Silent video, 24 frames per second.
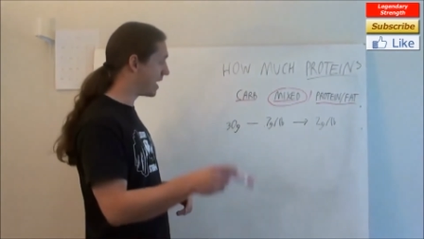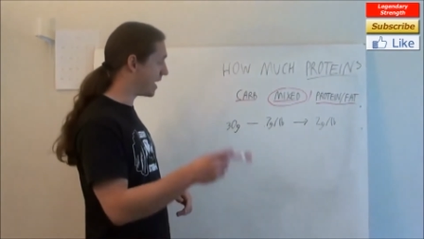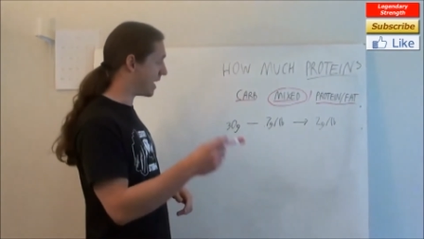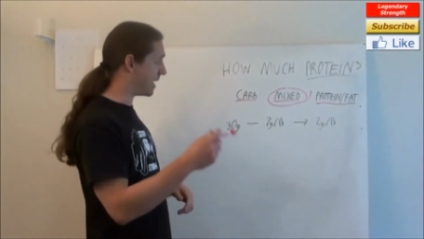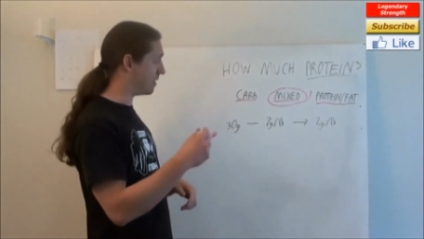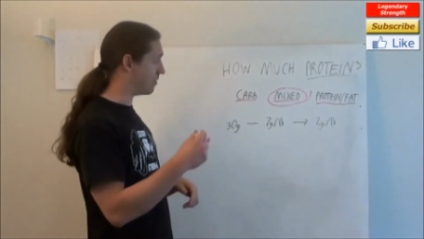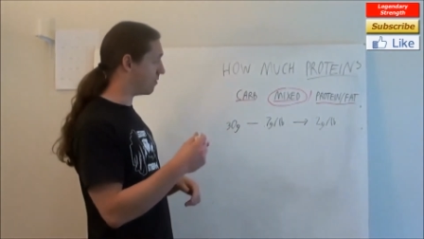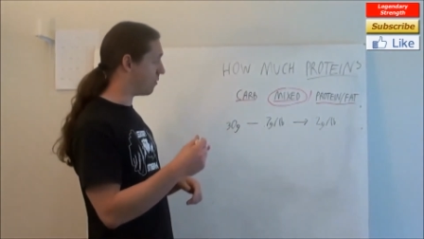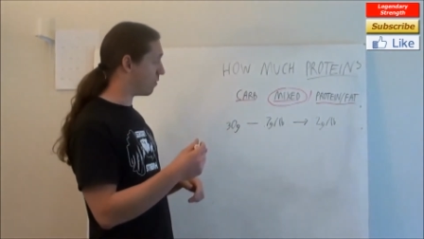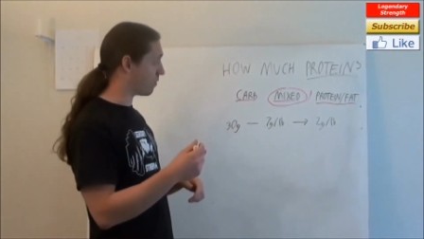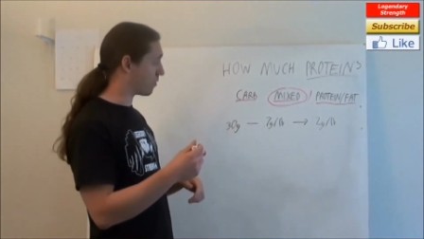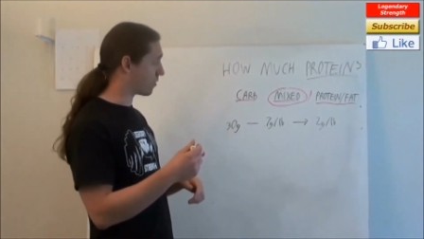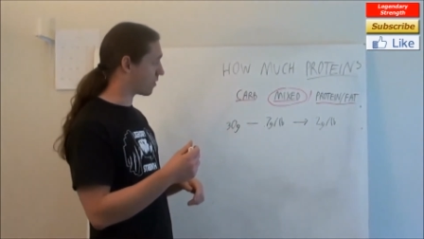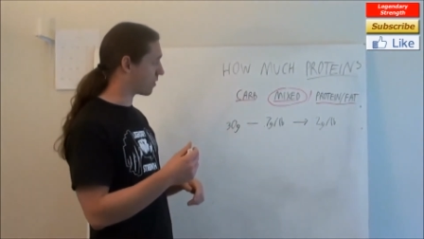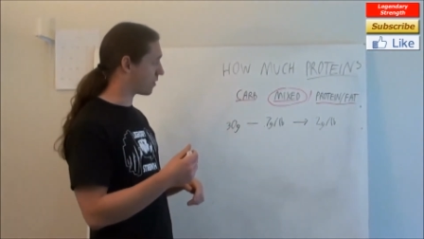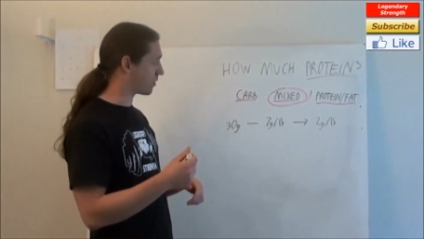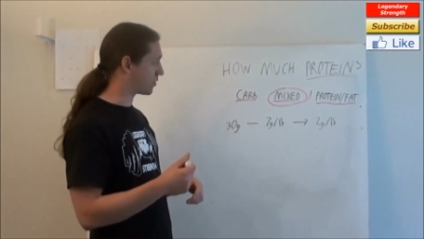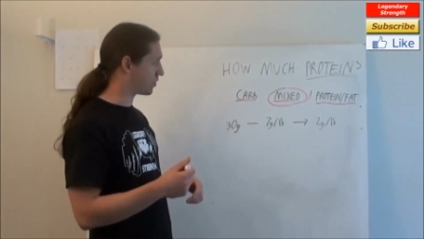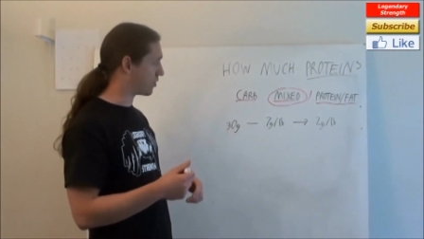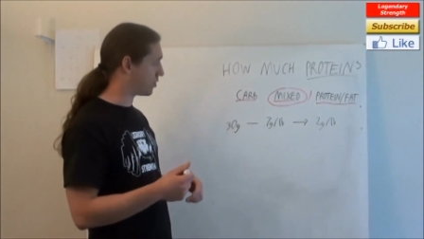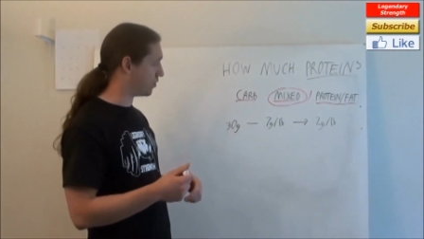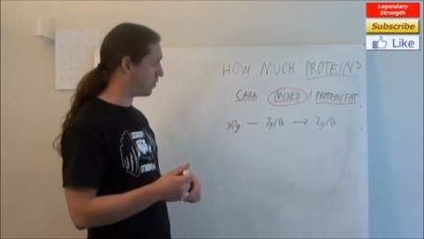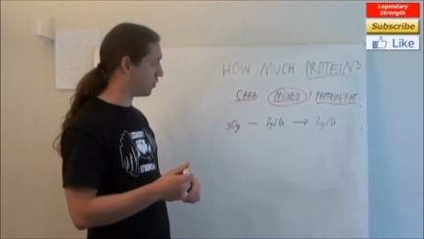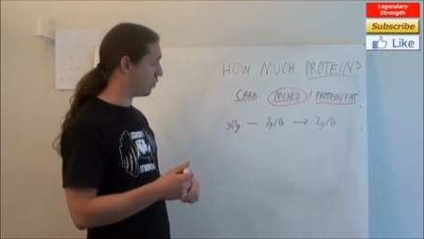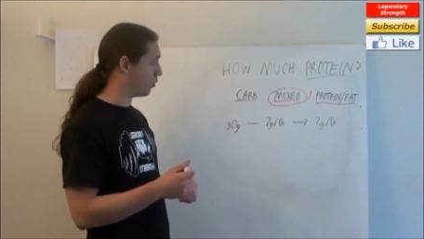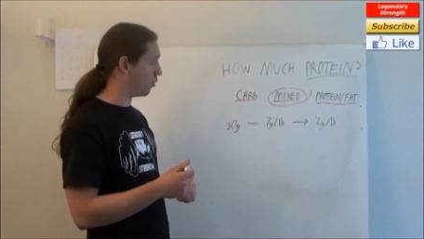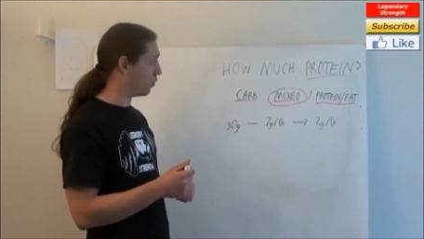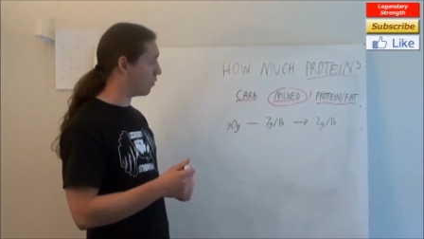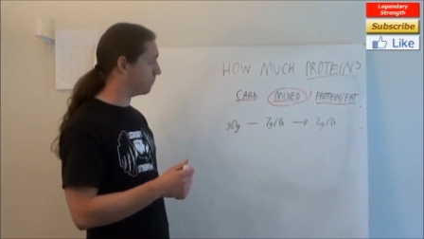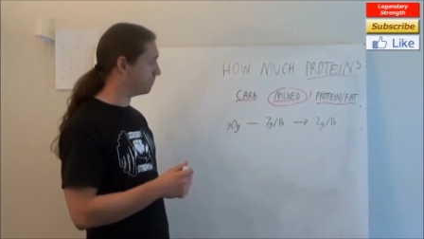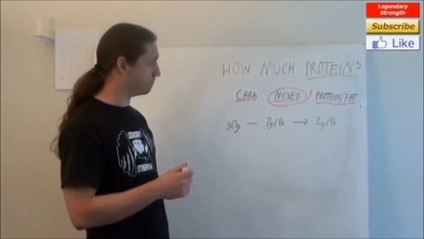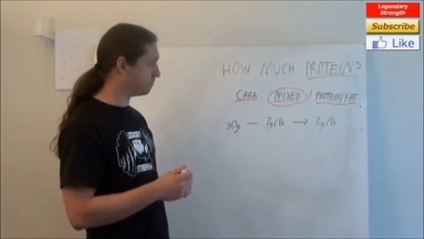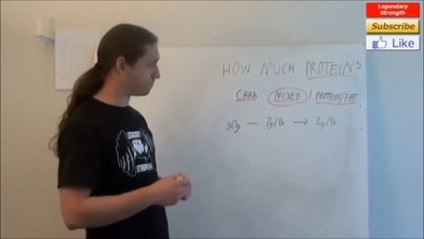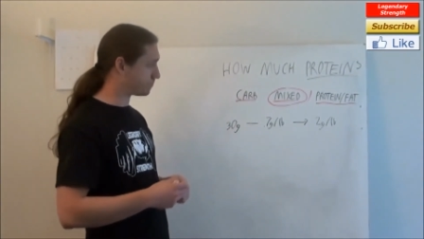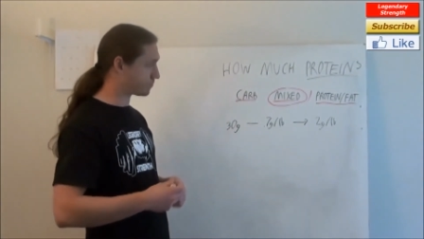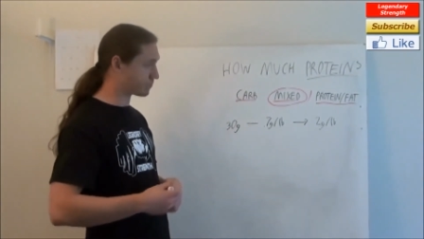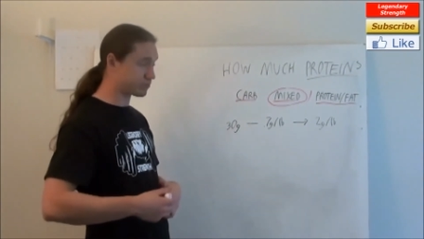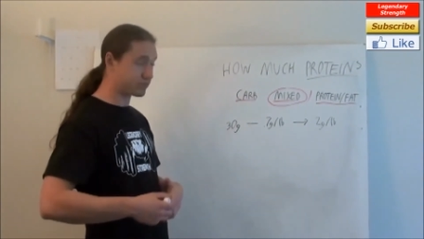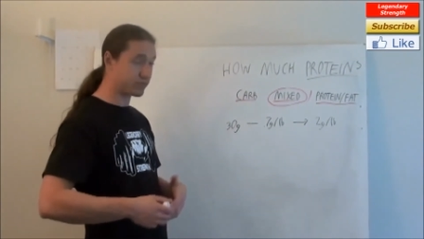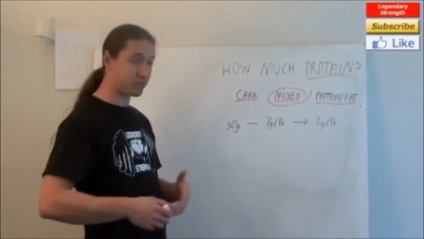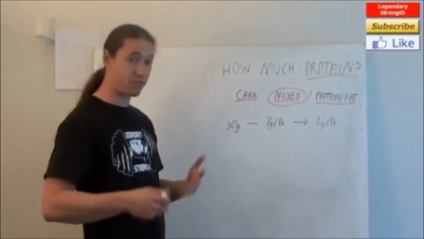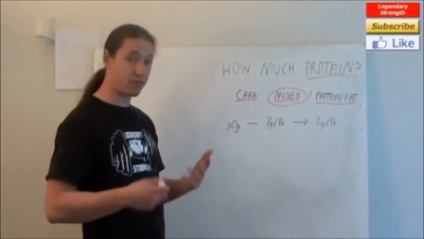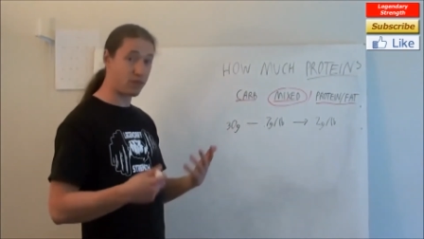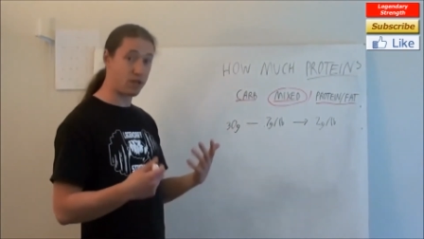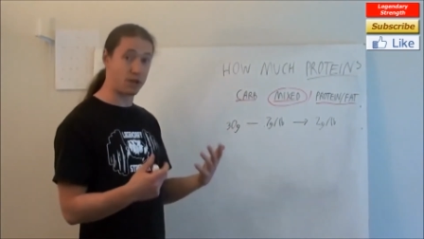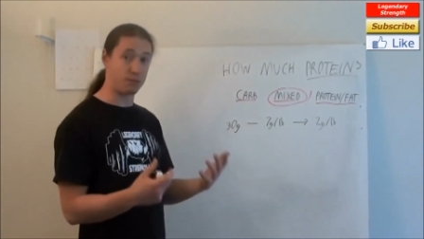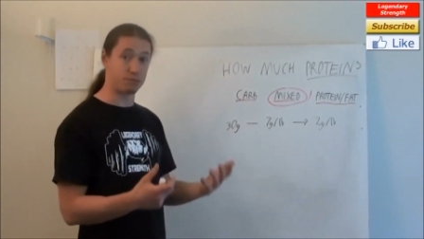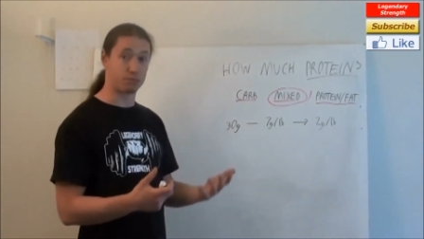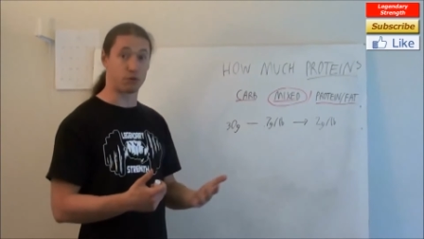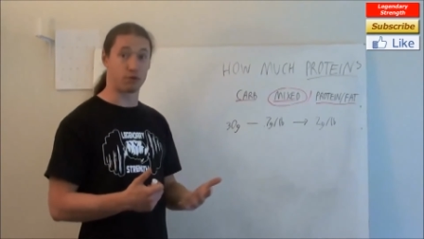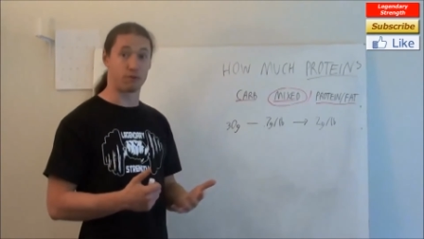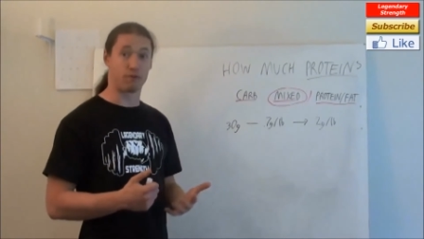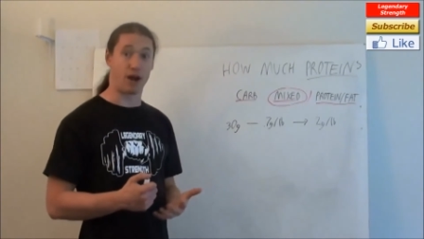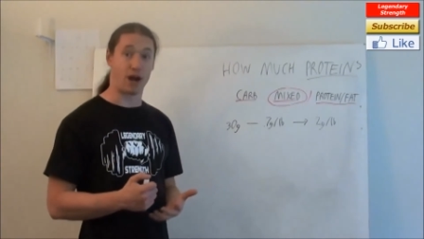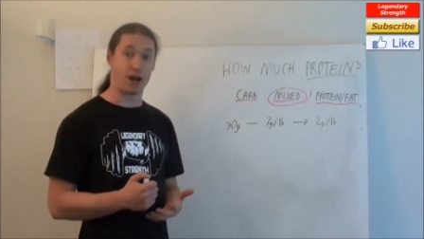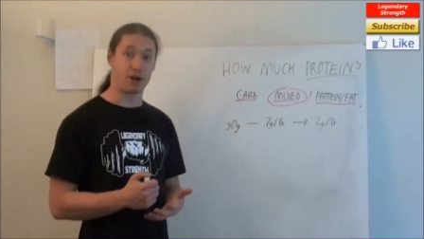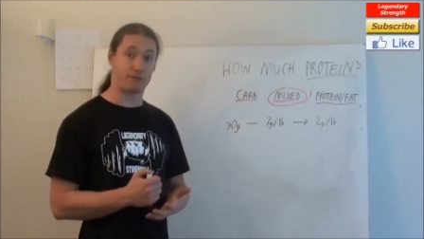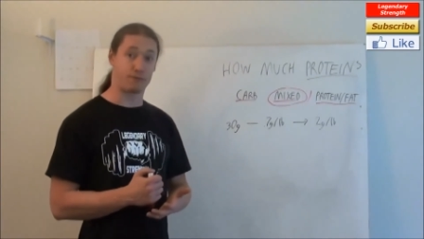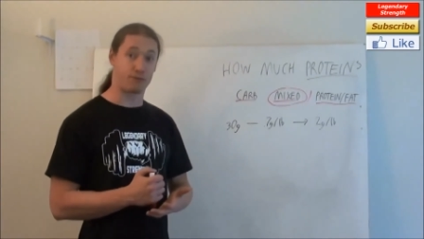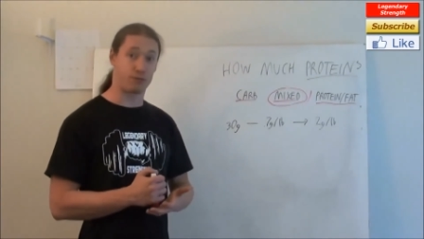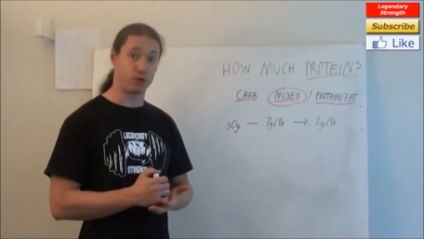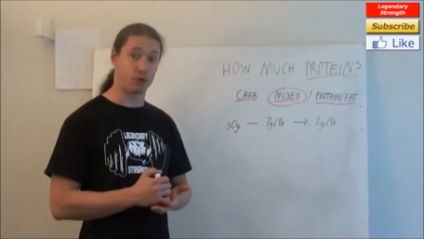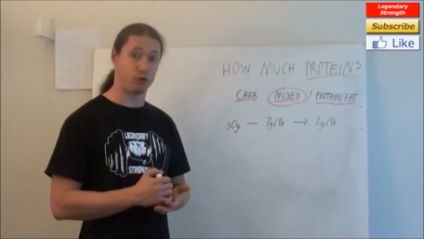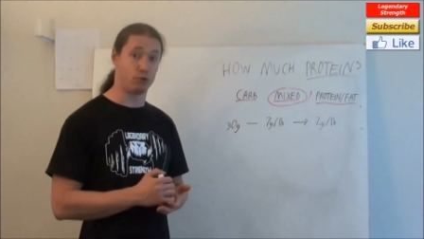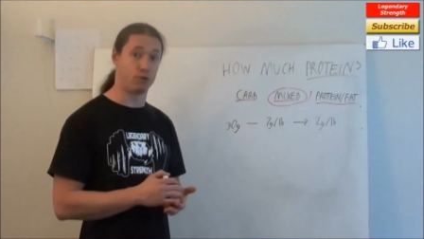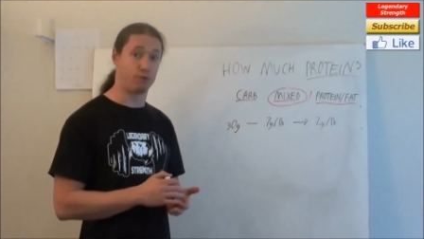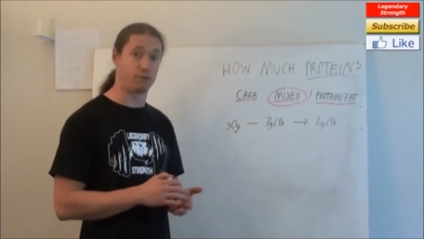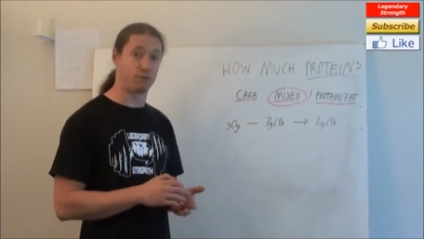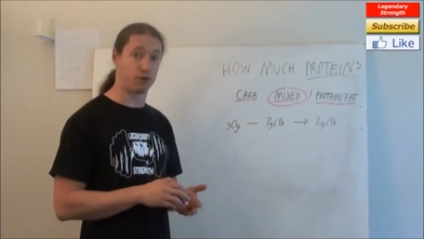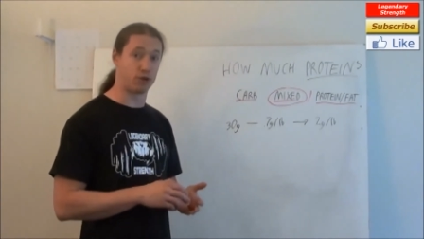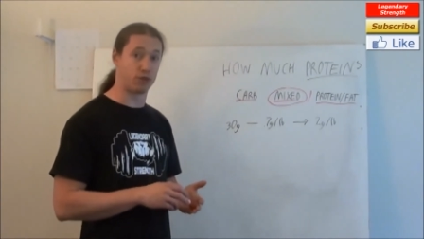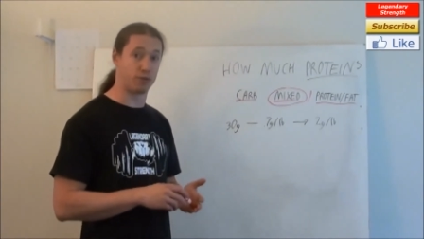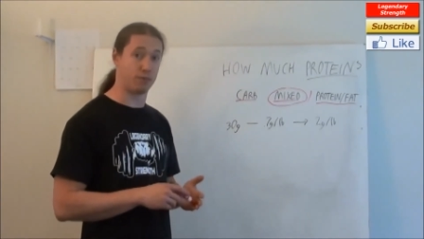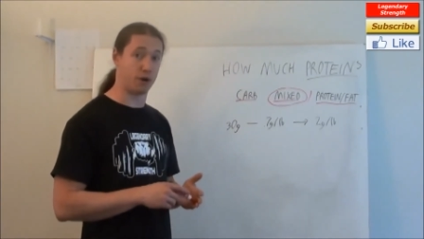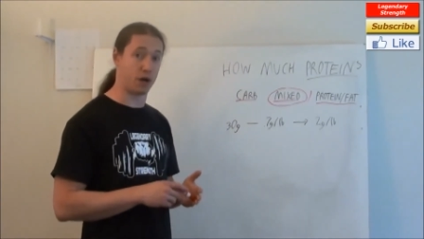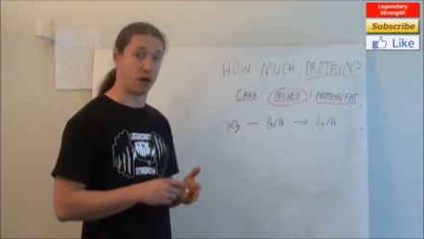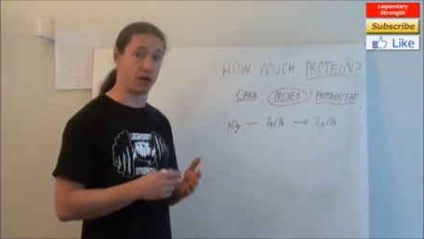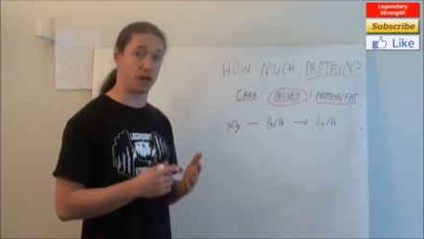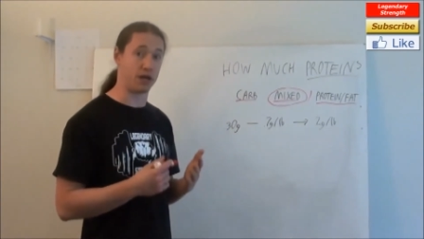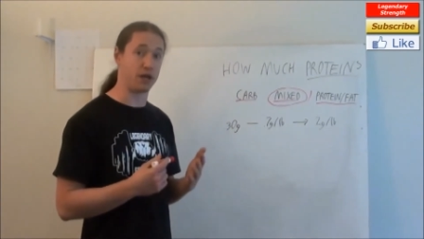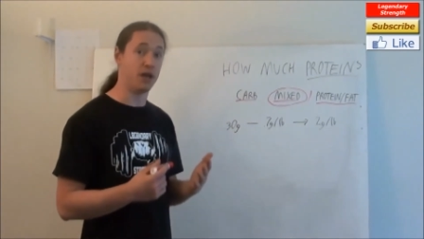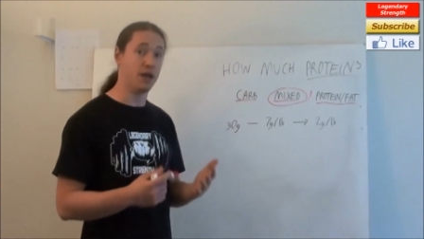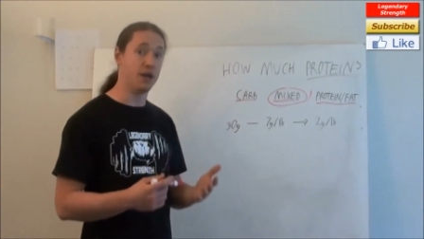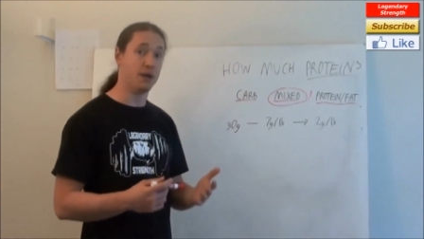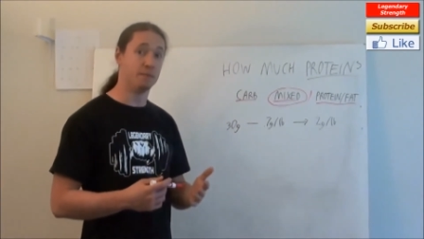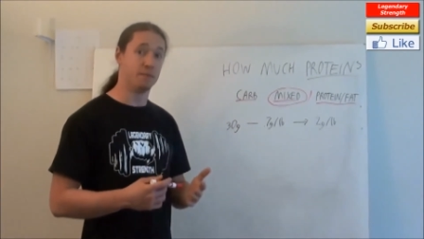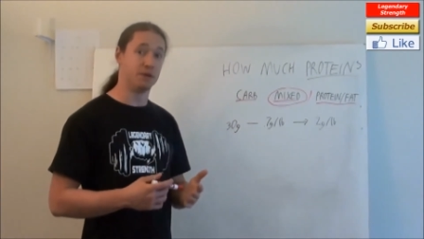in order to provide fuel for the body.